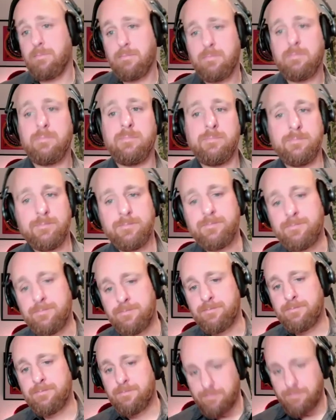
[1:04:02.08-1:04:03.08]
that they are
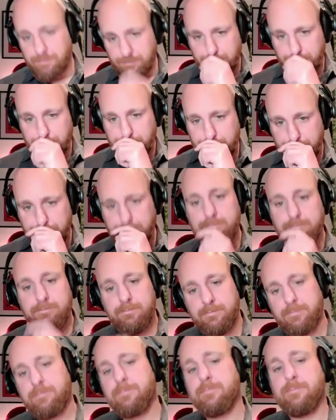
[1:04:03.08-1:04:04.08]
saying that these are the
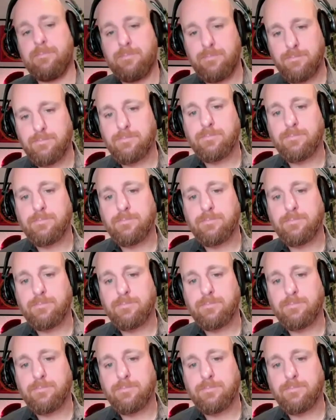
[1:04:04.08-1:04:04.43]
ones we think